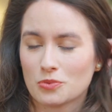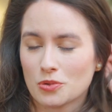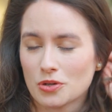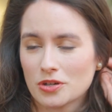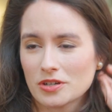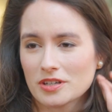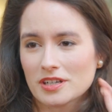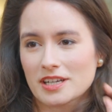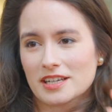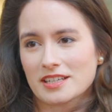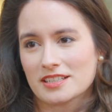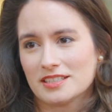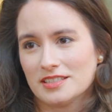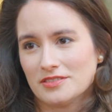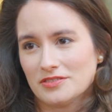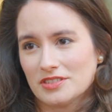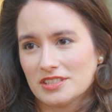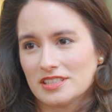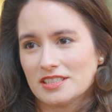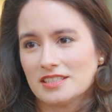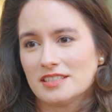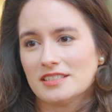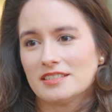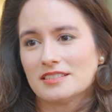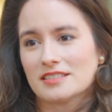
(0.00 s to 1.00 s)
work
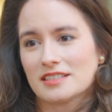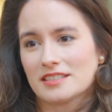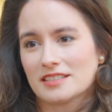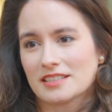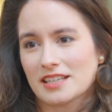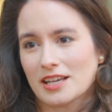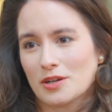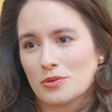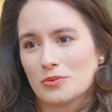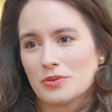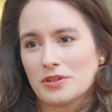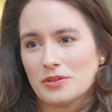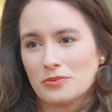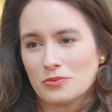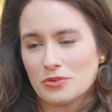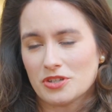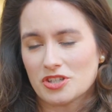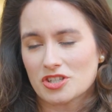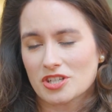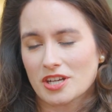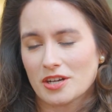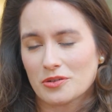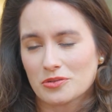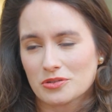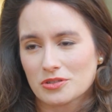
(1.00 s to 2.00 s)
activities and how we
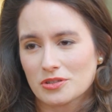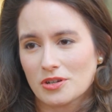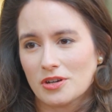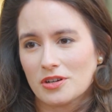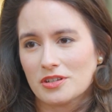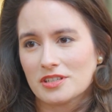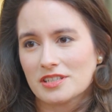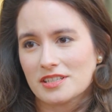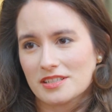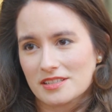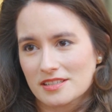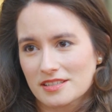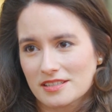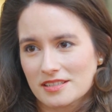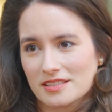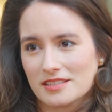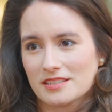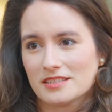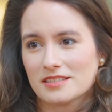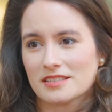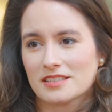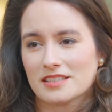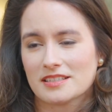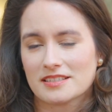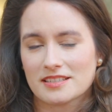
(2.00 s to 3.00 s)
reach out to
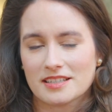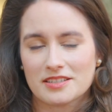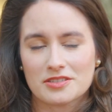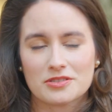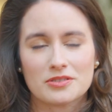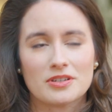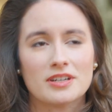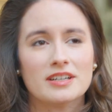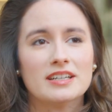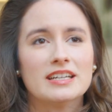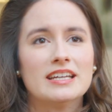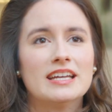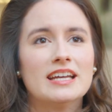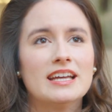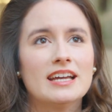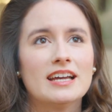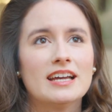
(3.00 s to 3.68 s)
audiences, etc.,